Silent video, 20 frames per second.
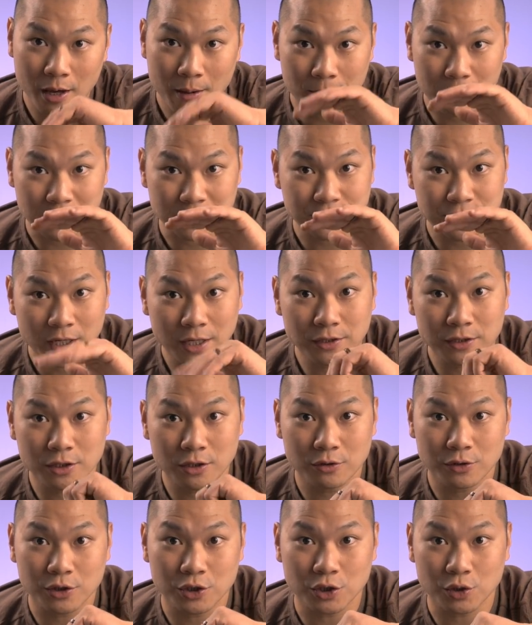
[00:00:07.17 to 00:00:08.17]
But it's not the
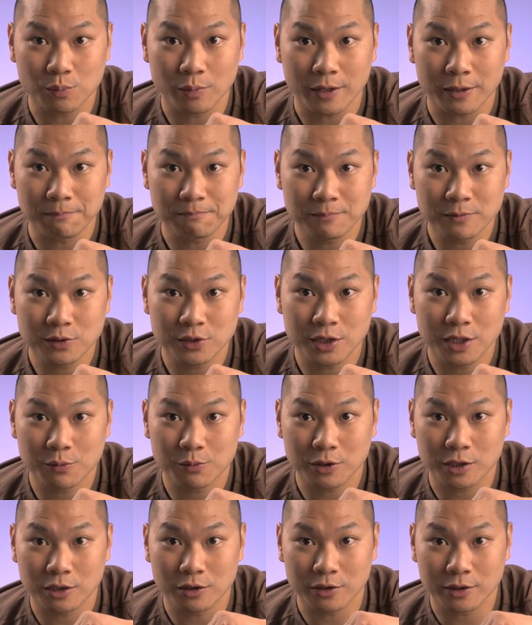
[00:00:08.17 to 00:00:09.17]
only good way. Today
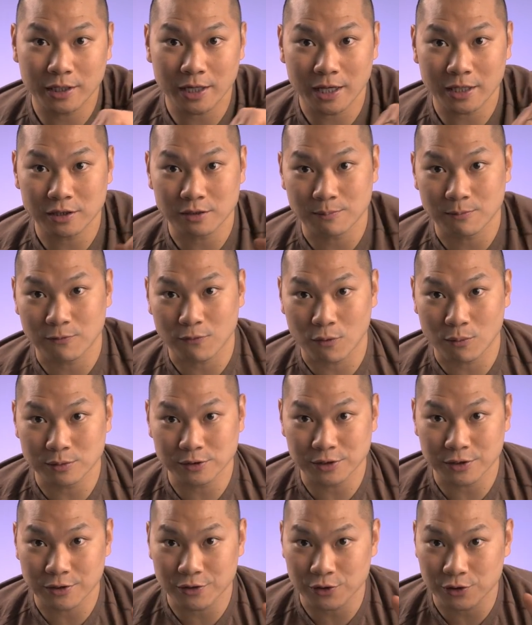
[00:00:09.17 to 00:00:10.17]
we're gonna look at the
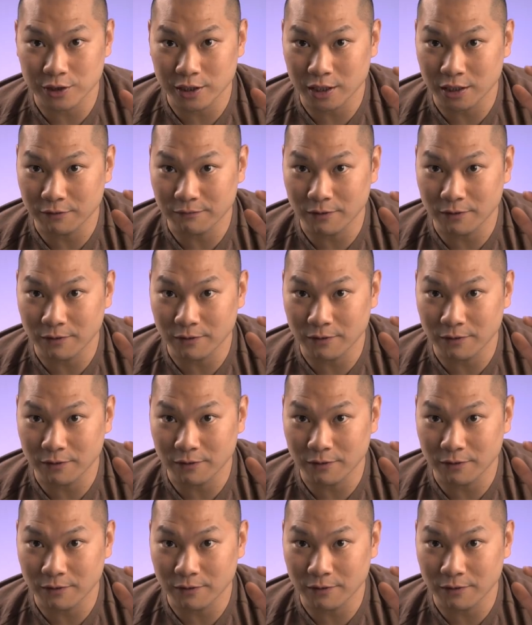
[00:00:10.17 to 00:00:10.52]
performance of the 3080